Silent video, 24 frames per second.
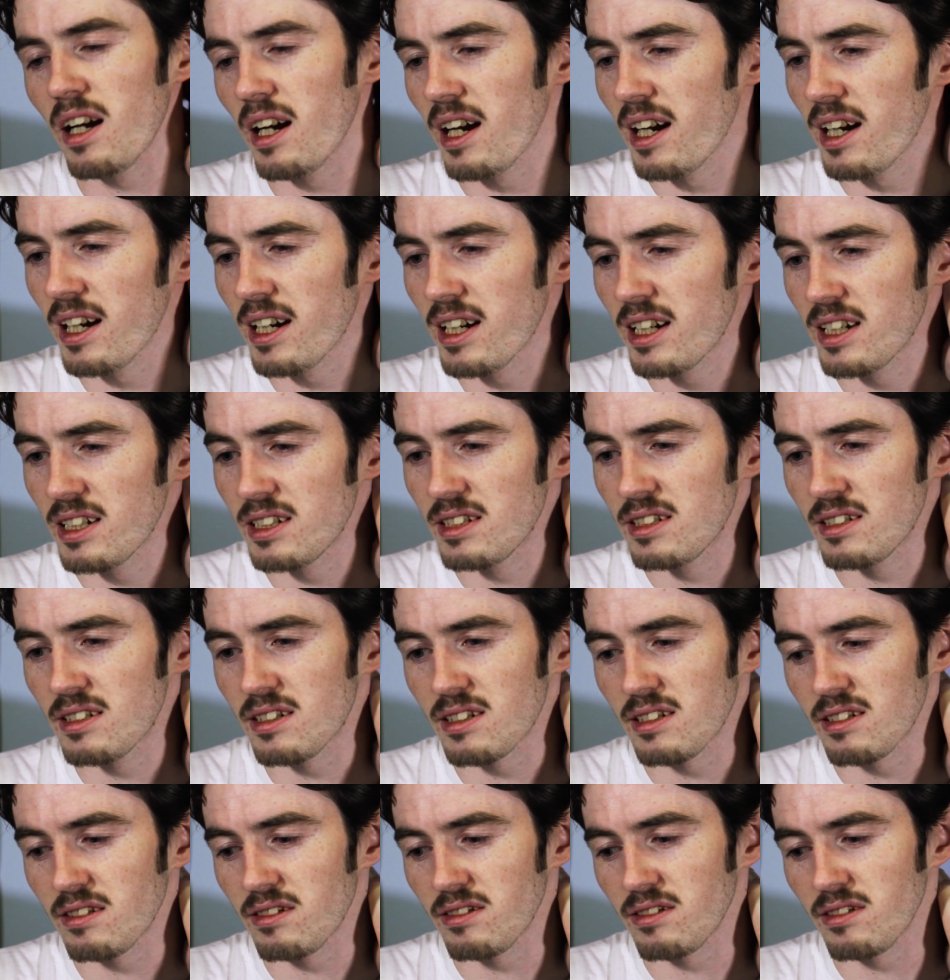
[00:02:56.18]

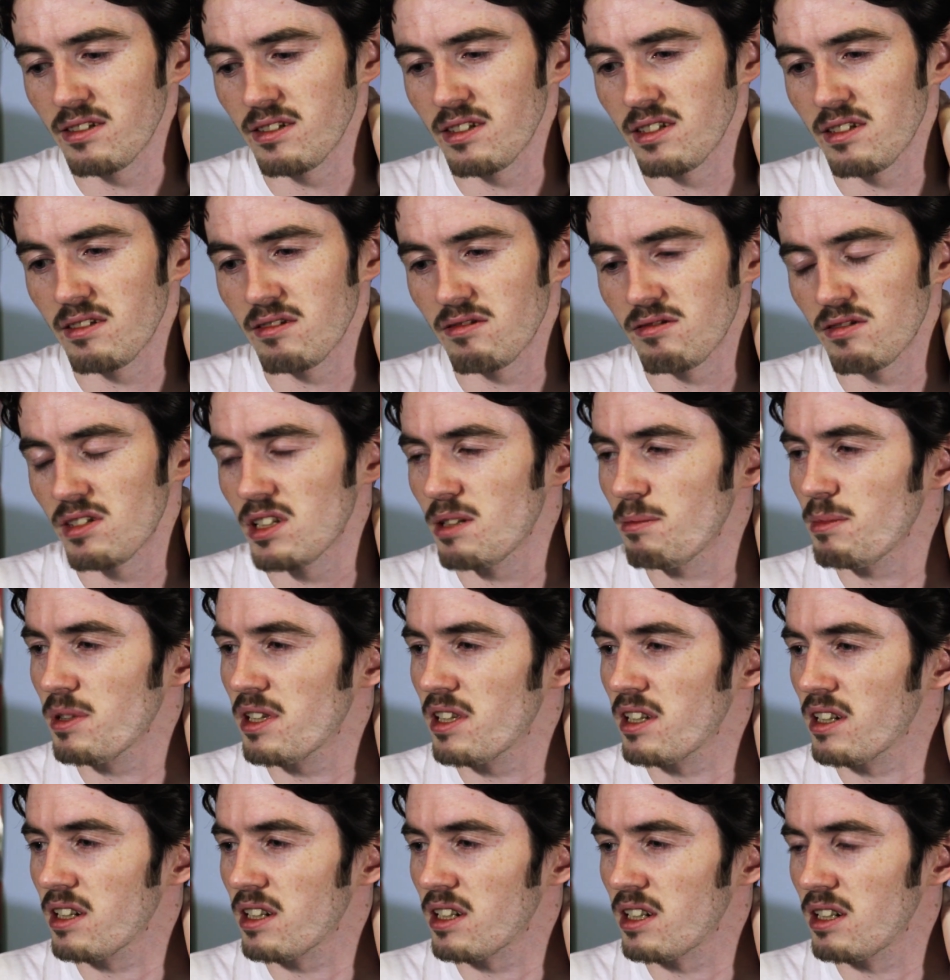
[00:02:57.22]
And let
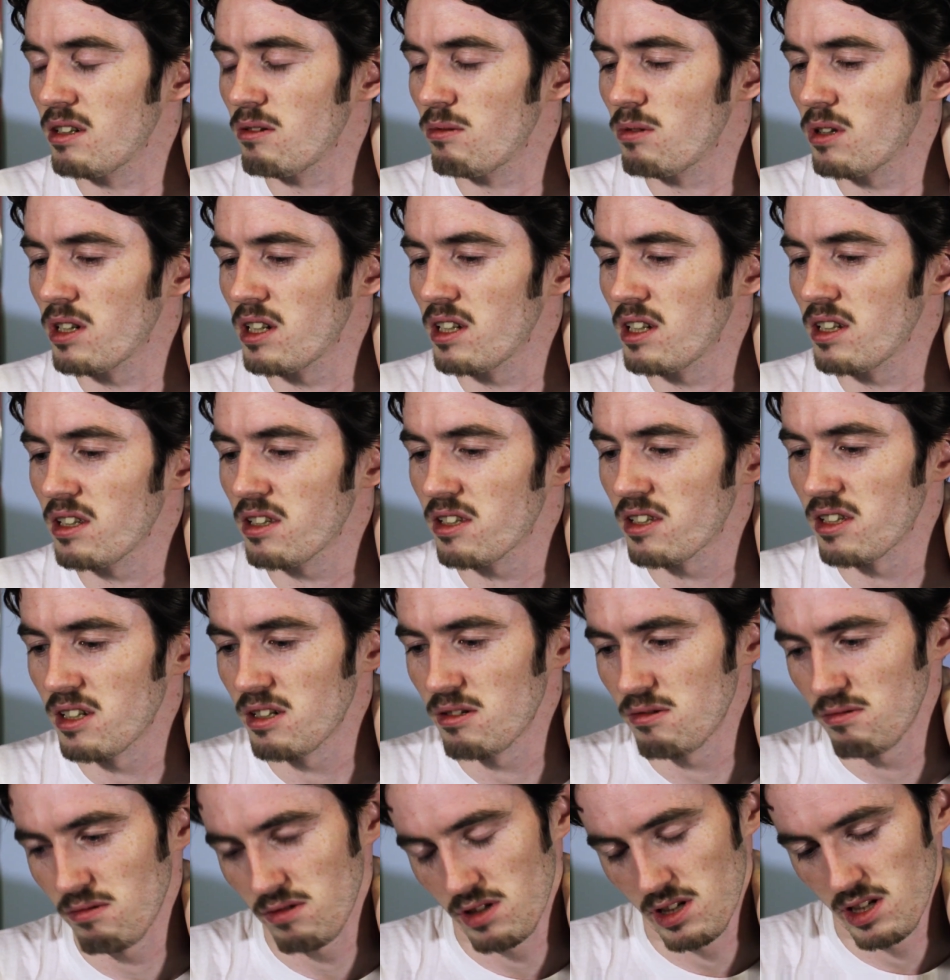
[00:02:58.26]
me think now, what else
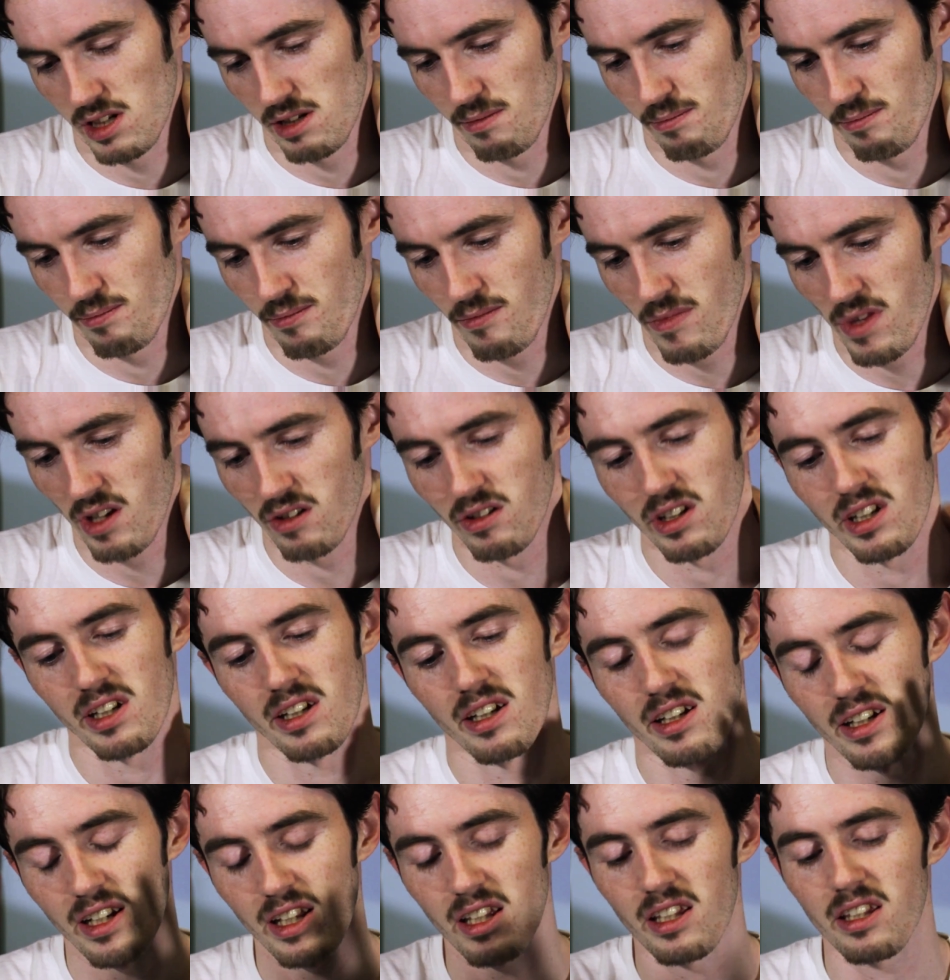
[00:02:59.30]
now? Oh
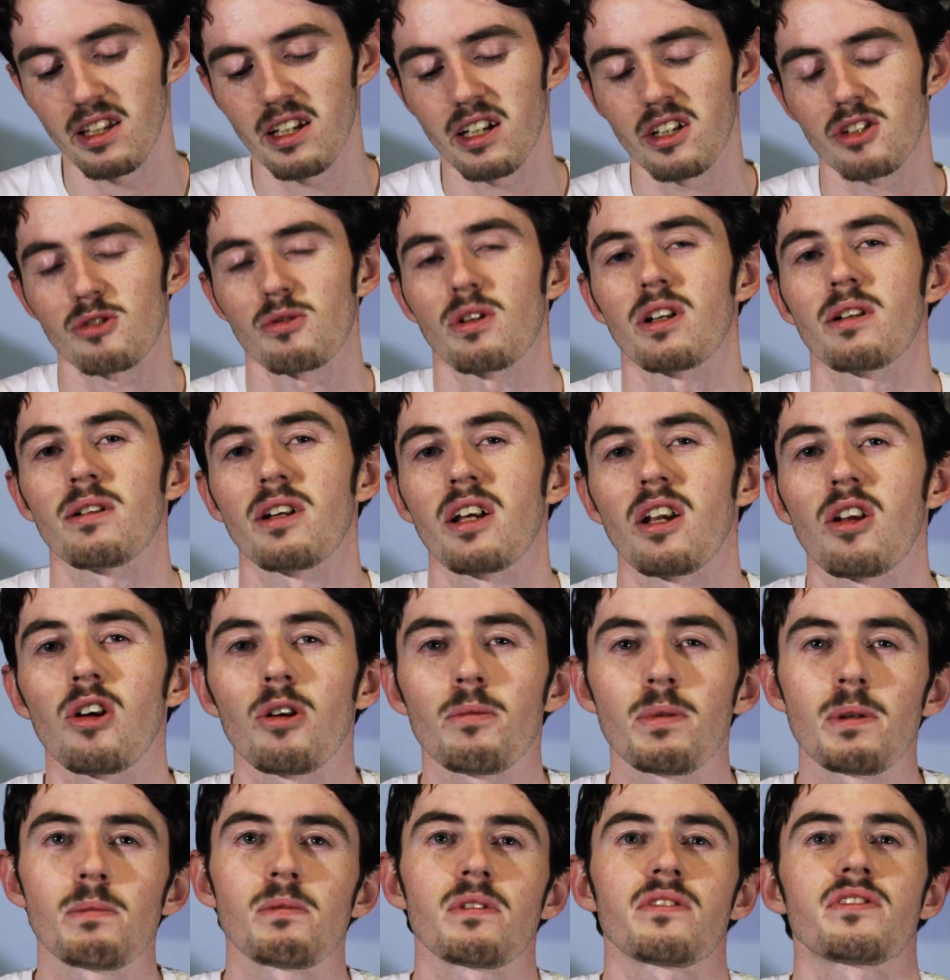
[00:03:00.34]
yeah, another thing as well, a
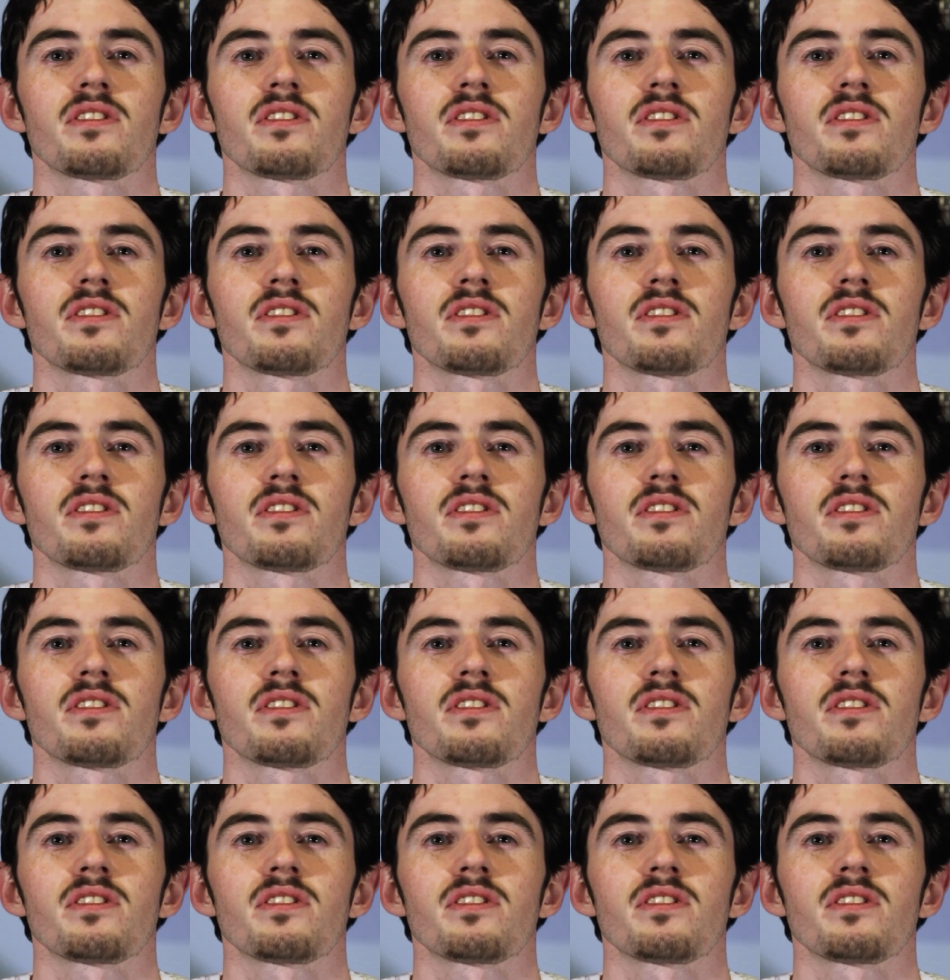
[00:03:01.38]
lot of people